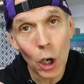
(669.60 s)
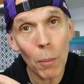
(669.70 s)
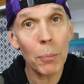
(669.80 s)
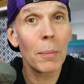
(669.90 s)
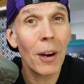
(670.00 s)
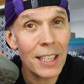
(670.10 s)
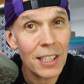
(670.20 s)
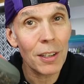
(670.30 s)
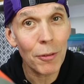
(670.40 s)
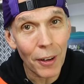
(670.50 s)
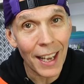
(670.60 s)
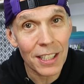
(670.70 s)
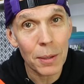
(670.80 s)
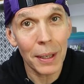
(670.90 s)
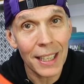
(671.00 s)
compromising the
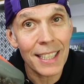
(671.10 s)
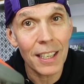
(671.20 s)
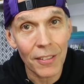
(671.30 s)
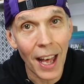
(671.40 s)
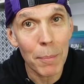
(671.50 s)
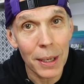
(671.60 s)
flexibility of that